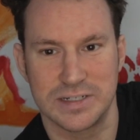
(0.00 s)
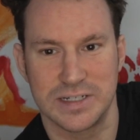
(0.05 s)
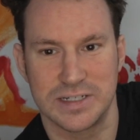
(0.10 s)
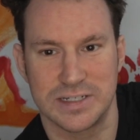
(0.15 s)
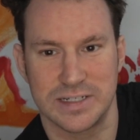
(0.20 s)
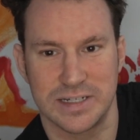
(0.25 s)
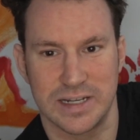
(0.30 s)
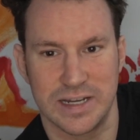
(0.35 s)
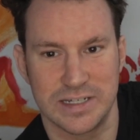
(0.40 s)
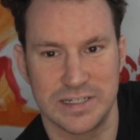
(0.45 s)

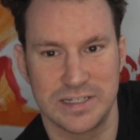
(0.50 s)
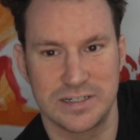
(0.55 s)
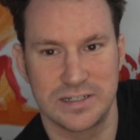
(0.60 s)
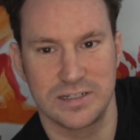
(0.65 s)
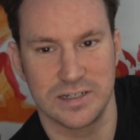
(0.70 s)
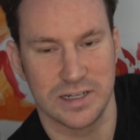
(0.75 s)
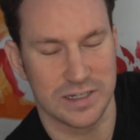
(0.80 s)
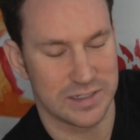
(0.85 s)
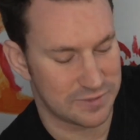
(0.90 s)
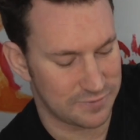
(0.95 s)

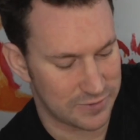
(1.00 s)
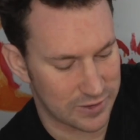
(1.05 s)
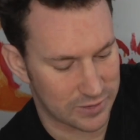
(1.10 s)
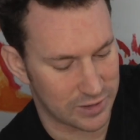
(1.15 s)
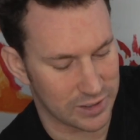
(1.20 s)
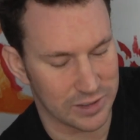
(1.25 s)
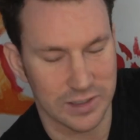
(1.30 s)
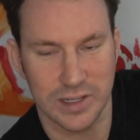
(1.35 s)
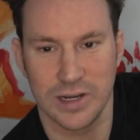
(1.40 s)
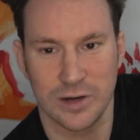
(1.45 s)
It's
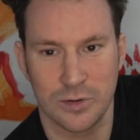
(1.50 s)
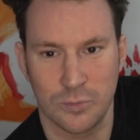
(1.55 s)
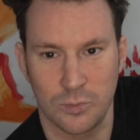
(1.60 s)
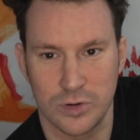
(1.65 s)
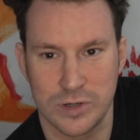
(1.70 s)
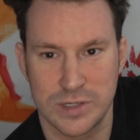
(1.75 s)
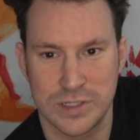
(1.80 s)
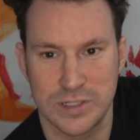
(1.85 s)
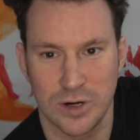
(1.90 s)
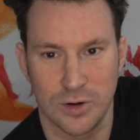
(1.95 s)
very like,
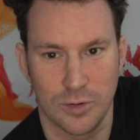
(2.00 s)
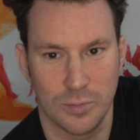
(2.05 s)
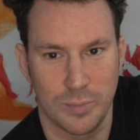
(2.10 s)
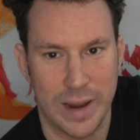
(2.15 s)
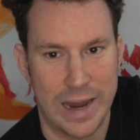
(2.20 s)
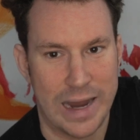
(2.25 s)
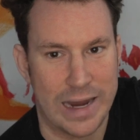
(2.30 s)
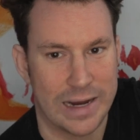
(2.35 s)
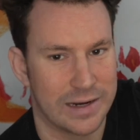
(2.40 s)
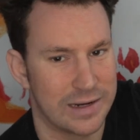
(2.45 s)
we're so
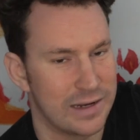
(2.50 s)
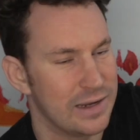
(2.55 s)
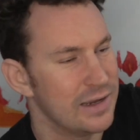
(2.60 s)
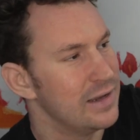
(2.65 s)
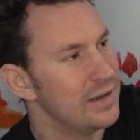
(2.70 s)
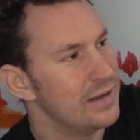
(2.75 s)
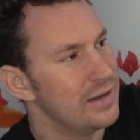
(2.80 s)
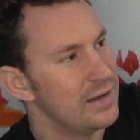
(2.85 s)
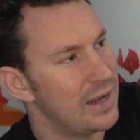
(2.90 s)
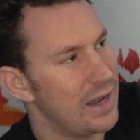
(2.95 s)
back,
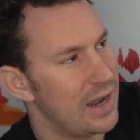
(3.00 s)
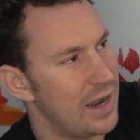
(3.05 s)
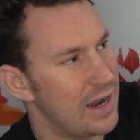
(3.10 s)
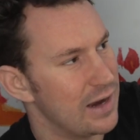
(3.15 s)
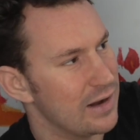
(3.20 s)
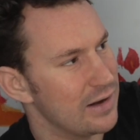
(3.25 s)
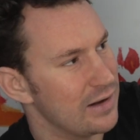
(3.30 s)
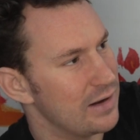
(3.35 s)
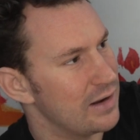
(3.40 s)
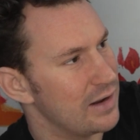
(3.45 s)

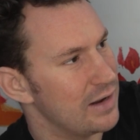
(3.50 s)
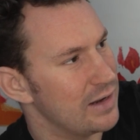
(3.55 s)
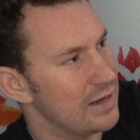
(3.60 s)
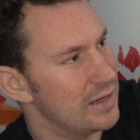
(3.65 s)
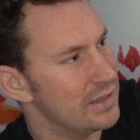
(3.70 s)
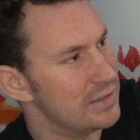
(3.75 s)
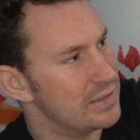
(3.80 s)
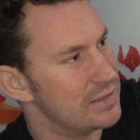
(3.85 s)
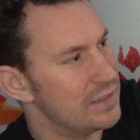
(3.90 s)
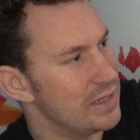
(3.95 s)
and
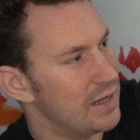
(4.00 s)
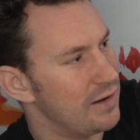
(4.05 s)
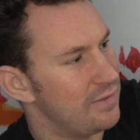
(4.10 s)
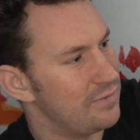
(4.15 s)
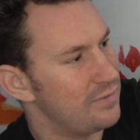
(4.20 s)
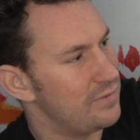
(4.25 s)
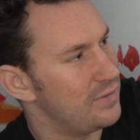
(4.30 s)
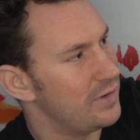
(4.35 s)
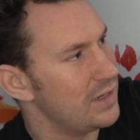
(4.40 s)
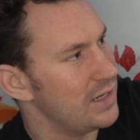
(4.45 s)

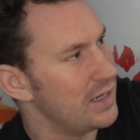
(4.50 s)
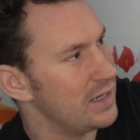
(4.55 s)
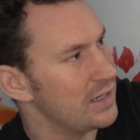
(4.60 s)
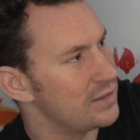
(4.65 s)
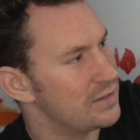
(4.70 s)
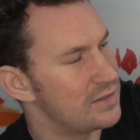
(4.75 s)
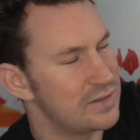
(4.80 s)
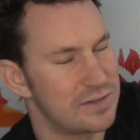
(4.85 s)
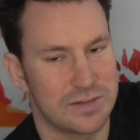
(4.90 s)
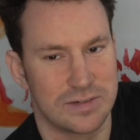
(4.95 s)

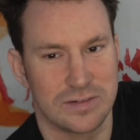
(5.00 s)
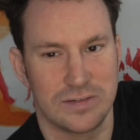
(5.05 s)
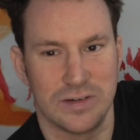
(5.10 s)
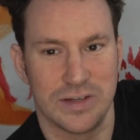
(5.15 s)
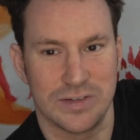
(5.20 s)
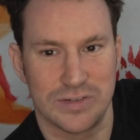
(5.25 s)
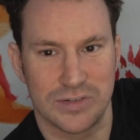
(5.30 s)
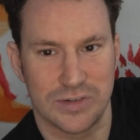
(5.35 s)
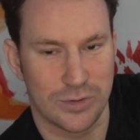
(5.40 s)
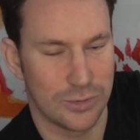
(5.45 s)

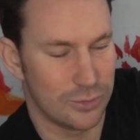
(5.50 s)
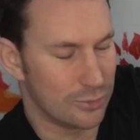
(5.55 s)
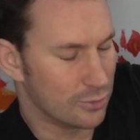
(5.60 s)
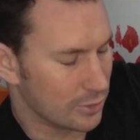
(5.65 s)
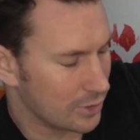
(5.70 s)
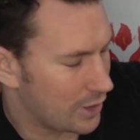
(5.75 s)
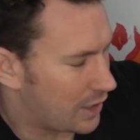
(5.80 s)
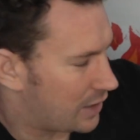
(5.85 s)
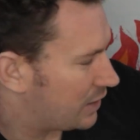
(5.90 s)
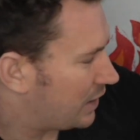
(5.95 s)
it's
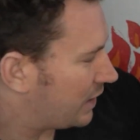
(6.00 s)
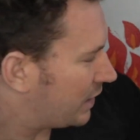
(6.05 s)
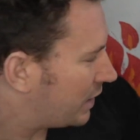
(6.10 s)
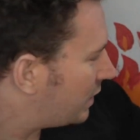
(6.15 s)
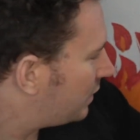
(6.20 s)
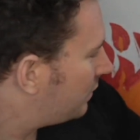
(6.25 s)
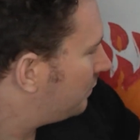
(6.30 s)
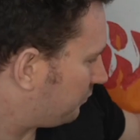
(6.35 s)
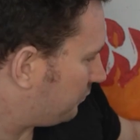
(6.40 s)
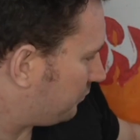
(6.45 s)
cool. I like
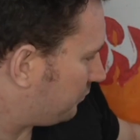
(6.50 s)
it.